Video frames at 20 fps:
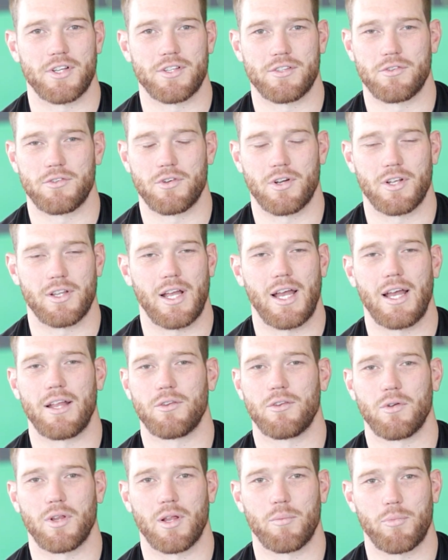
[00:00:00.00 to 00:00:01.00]
Jason Duran
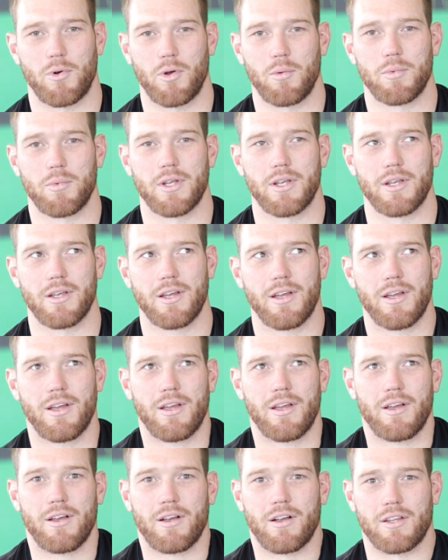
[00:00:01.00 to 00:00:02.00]
at all. I'm probably
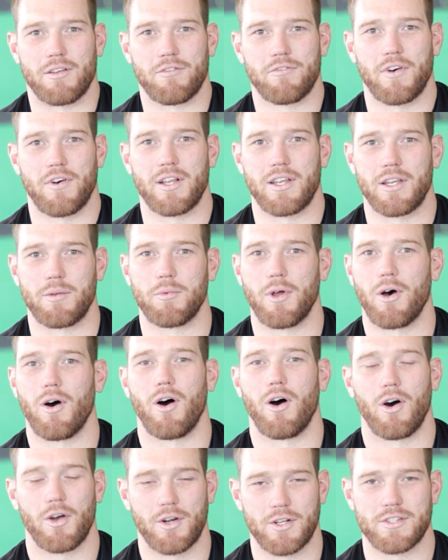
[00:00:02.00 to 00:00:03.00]
gonna fight him the
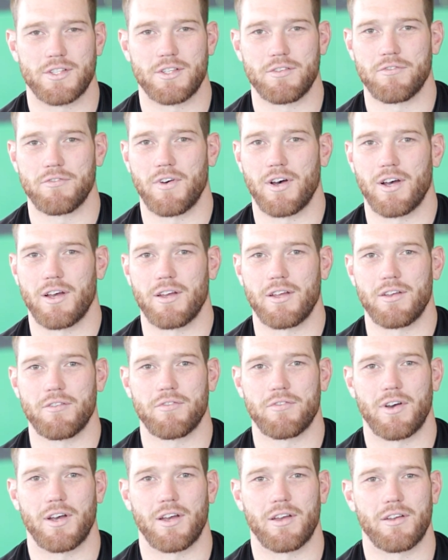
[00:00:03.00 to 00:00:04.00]
hardest if
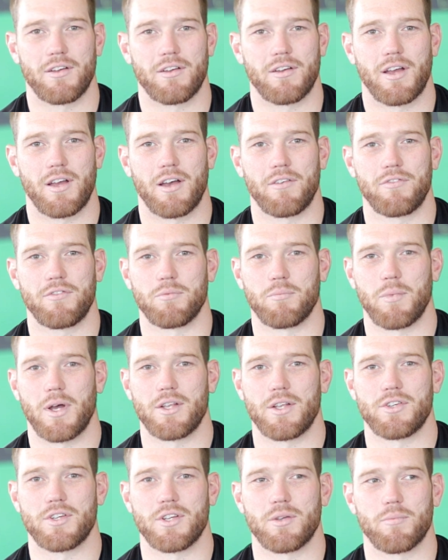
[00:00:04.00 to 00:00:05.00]
I have to
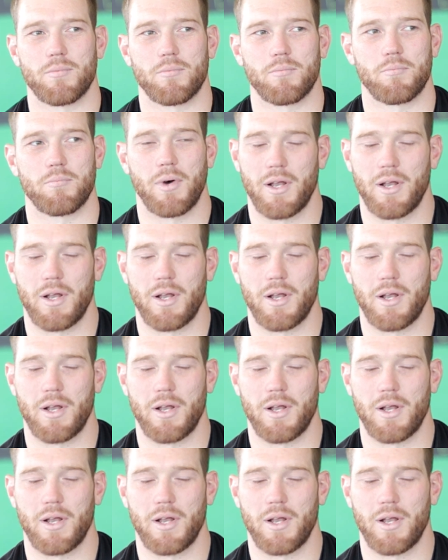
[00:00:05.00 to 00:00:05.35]
match him.